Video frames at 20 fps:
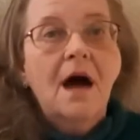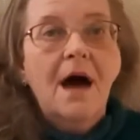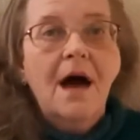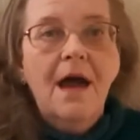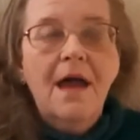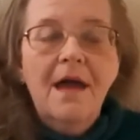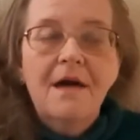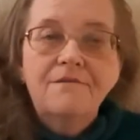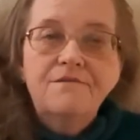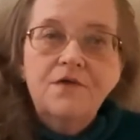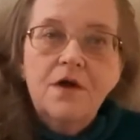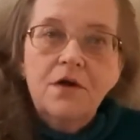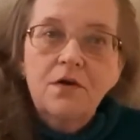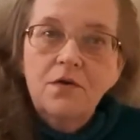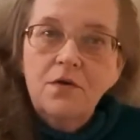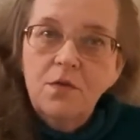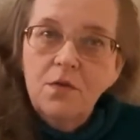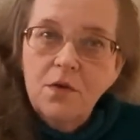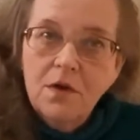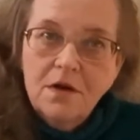I have to go
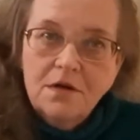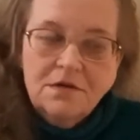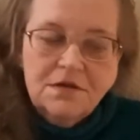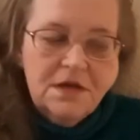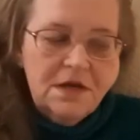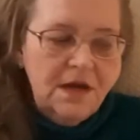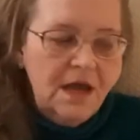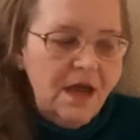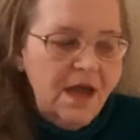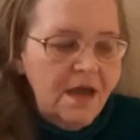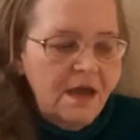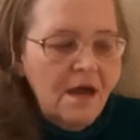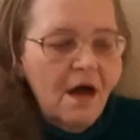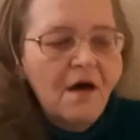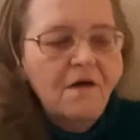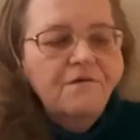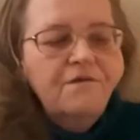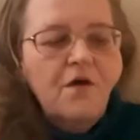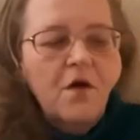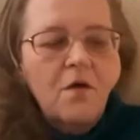to work today,
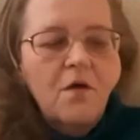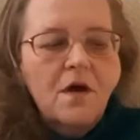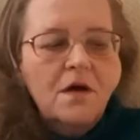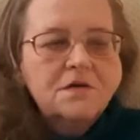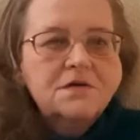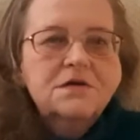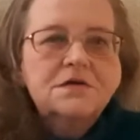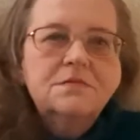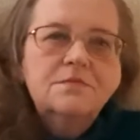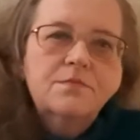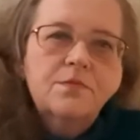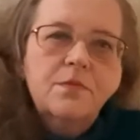of course.